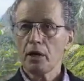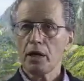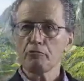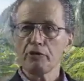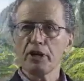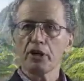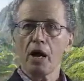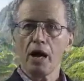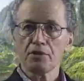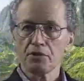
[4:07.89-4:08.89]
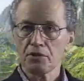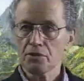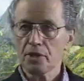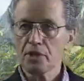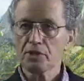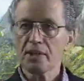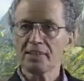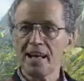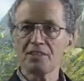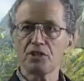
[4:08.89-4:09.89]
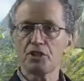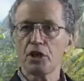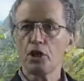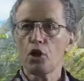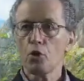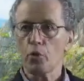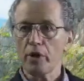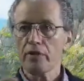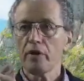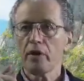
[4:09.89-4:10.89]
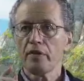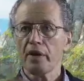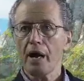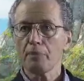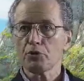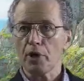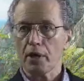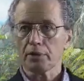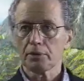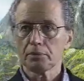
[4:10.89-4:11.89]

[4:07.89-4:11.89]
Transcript: and realizes its identity with the object.